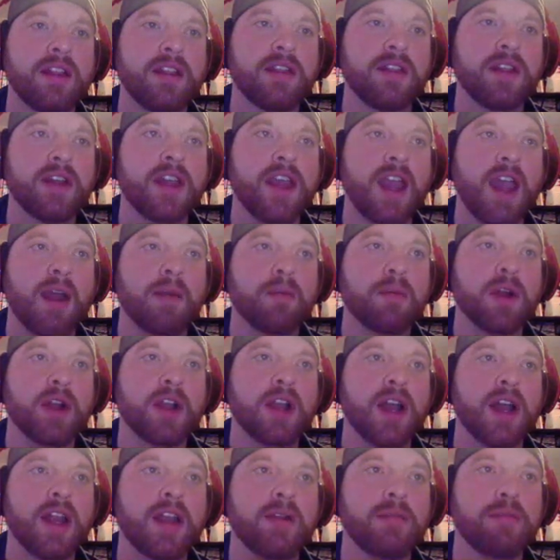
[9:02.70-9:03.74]
the camera
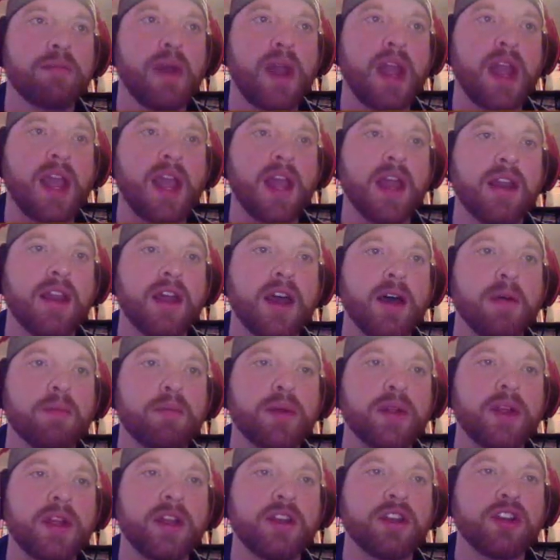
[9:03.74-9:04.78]
kind of panned up
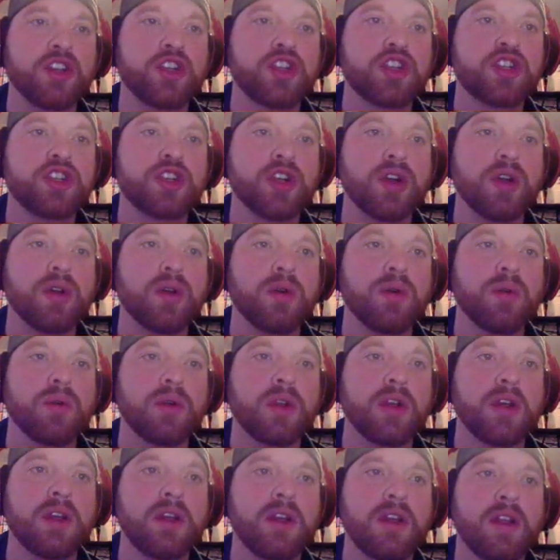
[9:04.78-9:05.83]
and
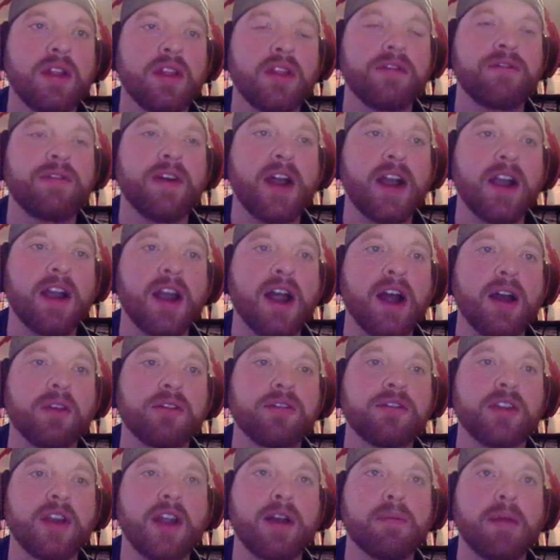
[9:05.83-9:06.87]
showed the
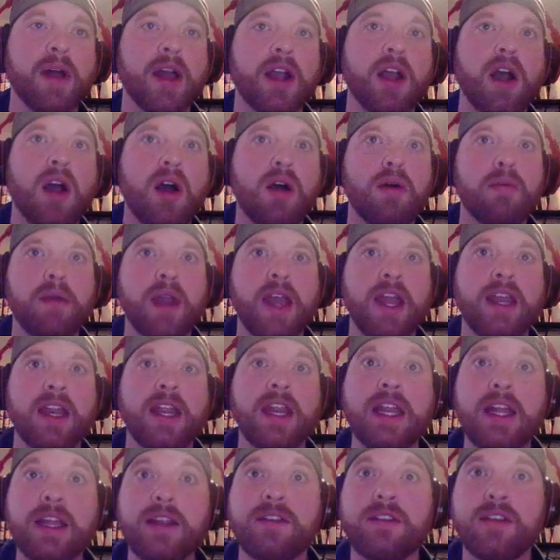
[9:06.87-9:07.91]
firehouse, and I'm like, oh man,
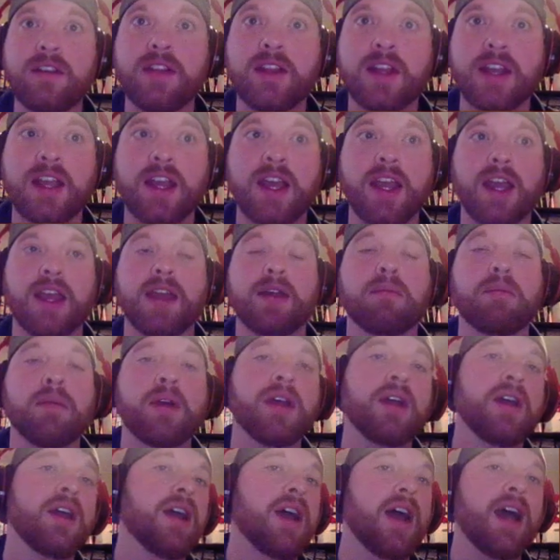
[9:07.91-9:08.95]
it is in the game.
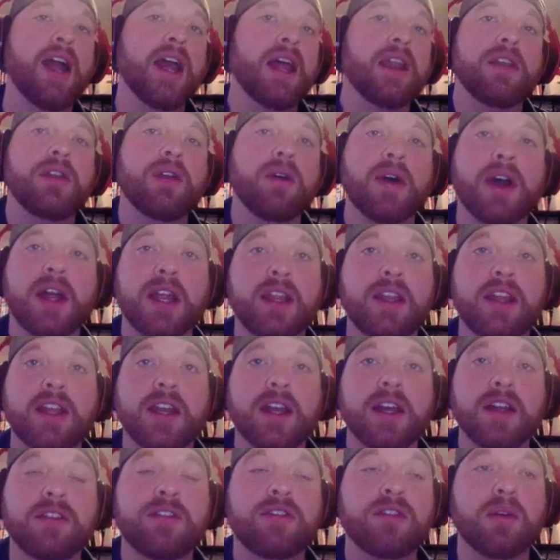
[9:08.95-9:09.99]
I had no
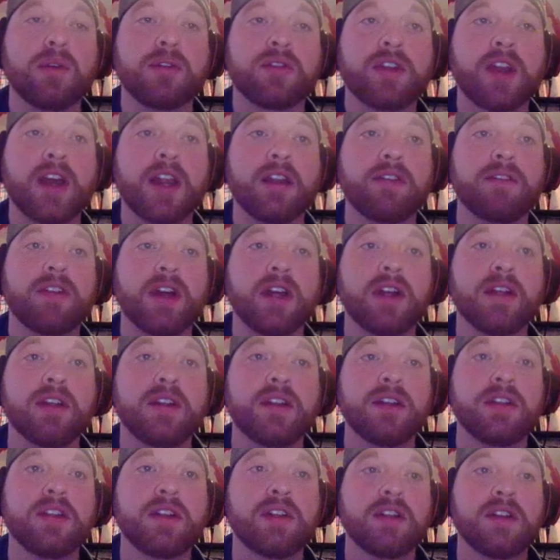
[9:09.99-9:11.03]
idea, so it was kind of a
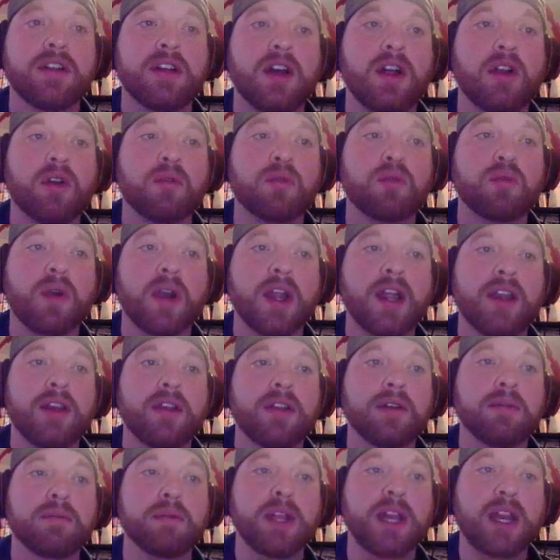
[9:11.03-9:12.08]

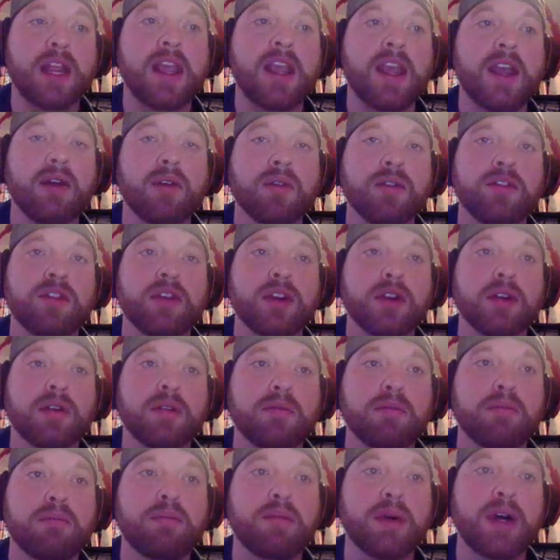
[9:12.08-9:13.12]
random encounter.
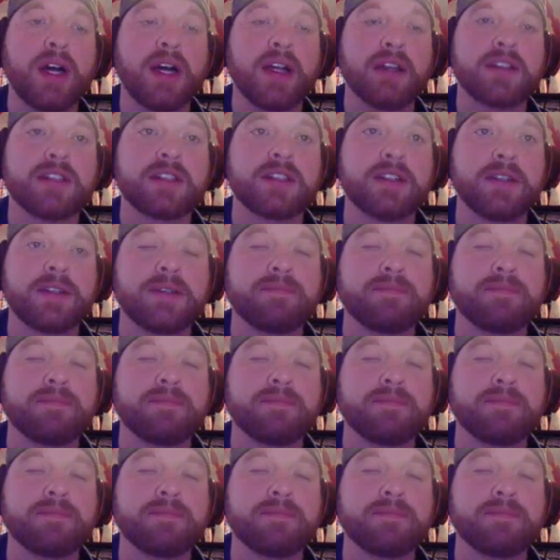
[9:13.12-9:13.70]
But